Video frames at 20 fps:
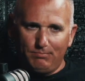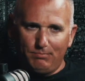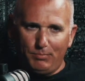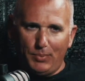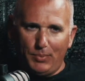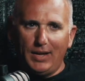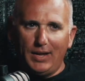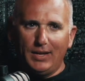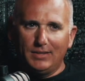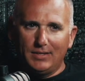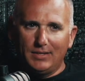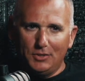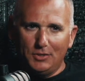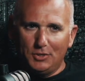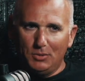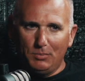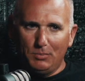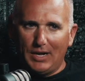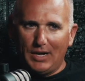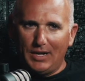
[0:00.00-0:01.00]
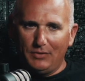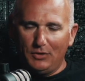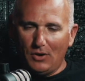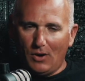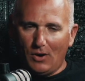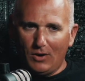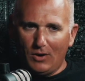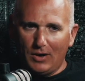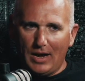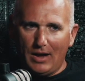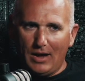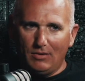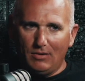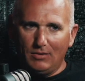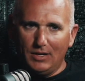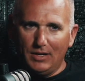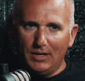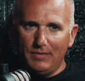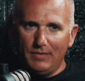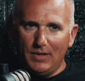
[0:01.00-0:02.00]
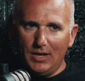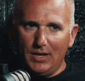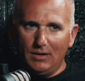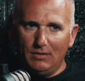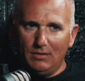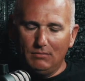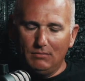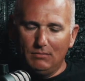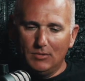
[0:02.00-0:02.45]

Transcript: paying attention, but I had the dog out, and then